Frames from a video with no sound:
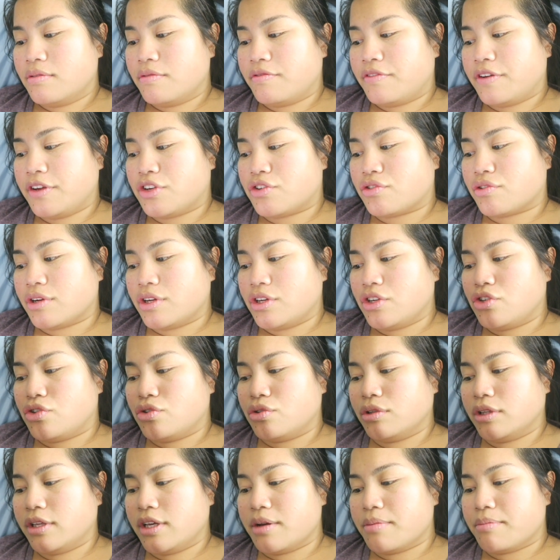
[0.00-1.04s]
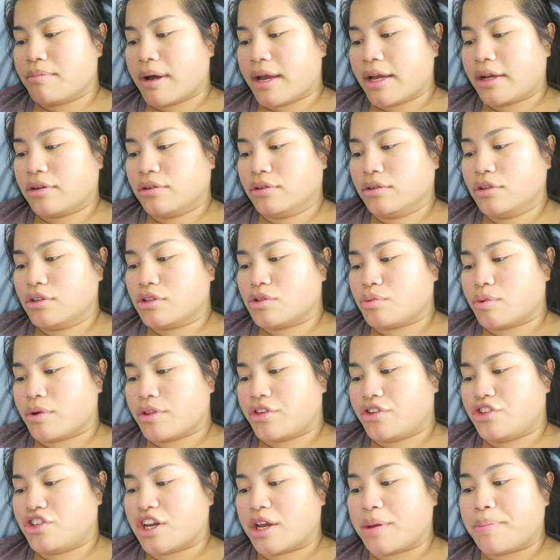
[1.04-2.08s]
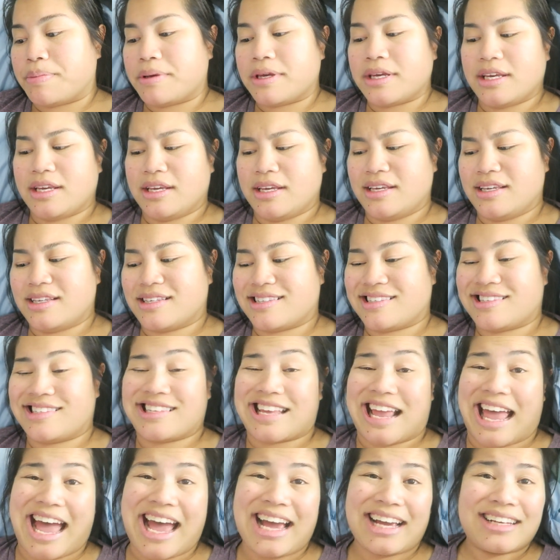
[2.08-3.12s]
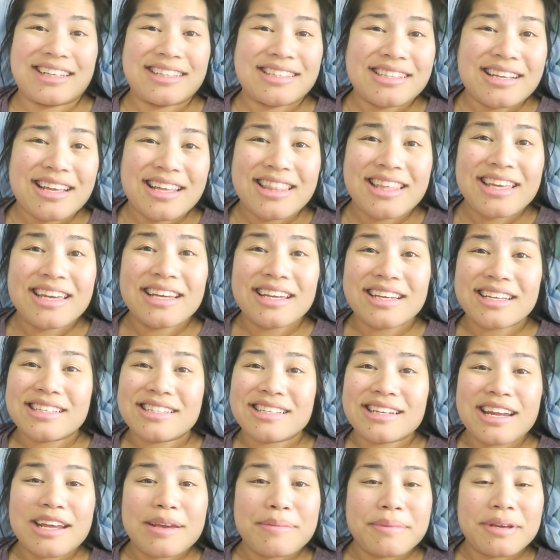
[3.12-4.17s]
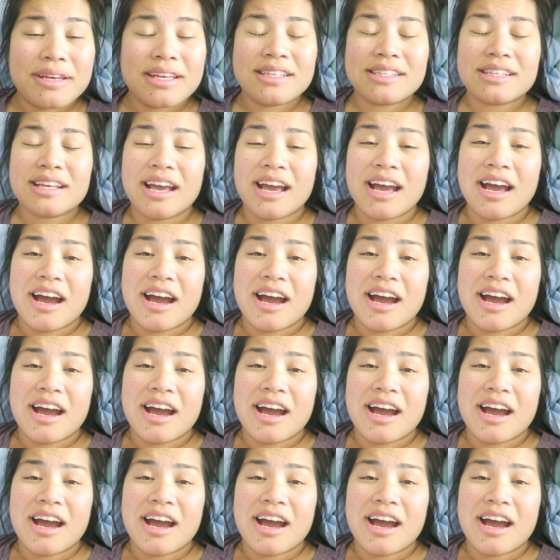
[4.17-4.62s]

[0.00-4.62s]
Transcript: featuring Julia Michaels with JP Sachs, I think his name is.